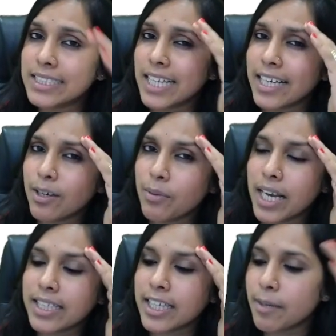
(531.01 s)
study
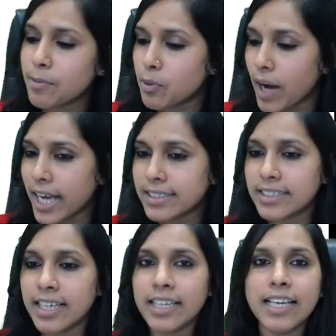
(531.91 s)
well, keep
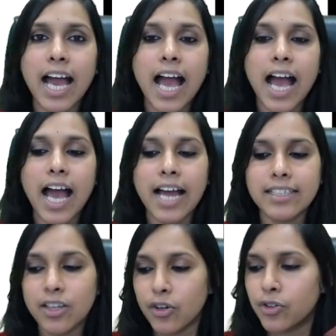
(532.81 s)
revising and
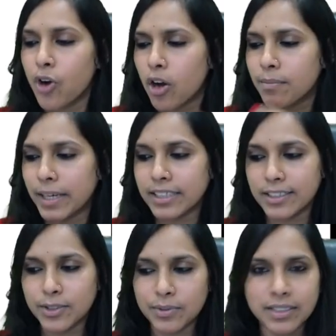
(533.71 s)
rock, my dear
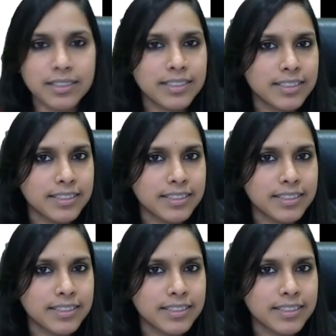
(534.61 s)
students.